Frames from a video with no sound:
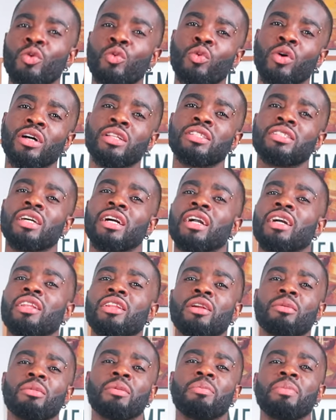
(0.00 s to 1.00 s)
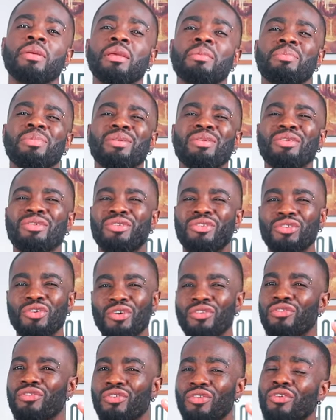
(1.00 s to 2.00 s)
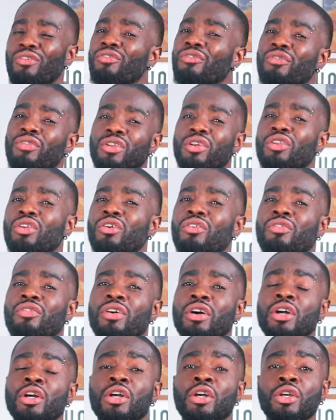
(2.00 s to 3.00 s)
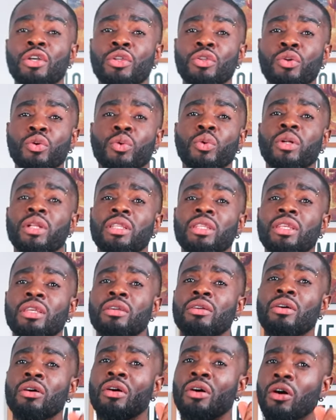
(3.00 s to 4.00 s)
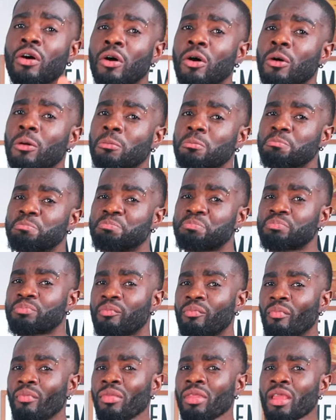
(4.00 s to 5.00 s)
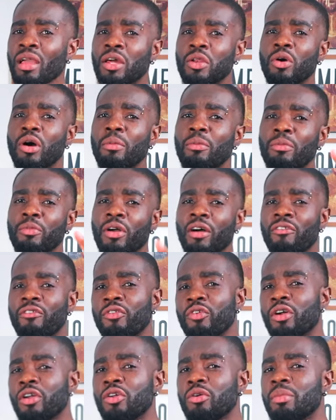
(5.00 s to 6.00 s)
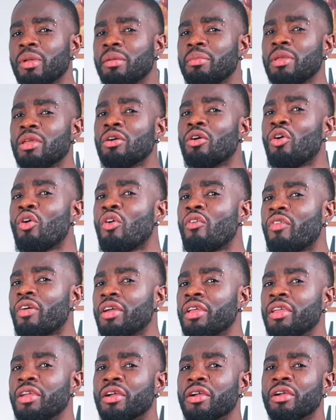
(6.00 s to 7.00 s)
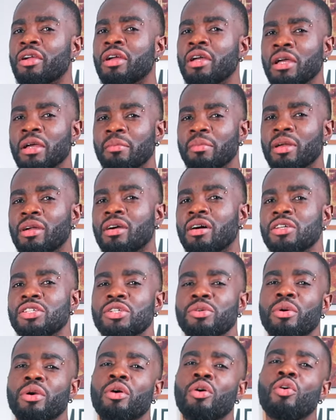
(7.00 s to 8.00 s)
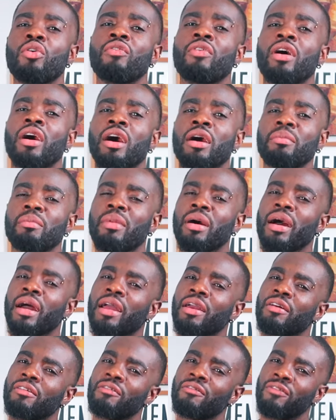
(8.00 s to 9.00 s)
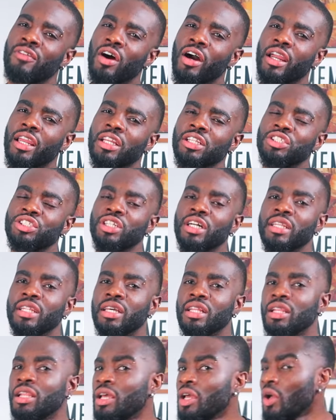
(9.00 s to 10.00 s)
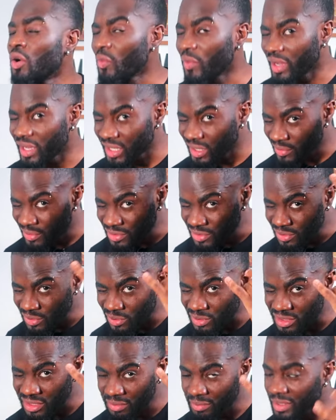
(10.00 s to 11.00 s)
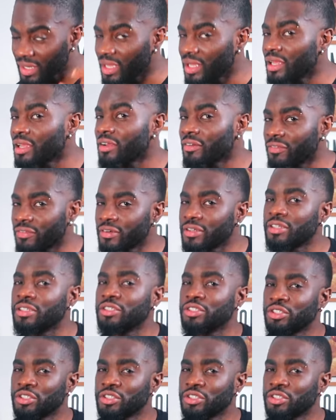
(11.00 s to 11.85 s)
Once again, you know my people, enough love for the love. You know the thing go, oh, I know a few of you may be over here because you were over on my vlogging channel while I was cutting my hair for this